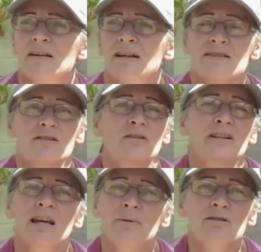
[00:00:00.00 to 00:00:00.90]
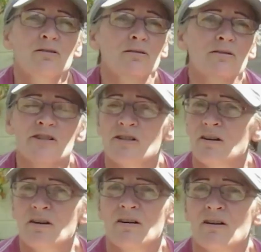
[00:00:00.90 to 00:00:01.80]
hasn't got chemicals
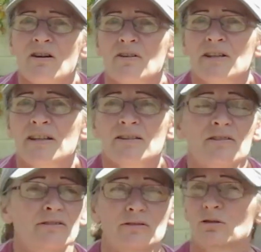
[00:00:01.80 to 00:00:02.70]
on it and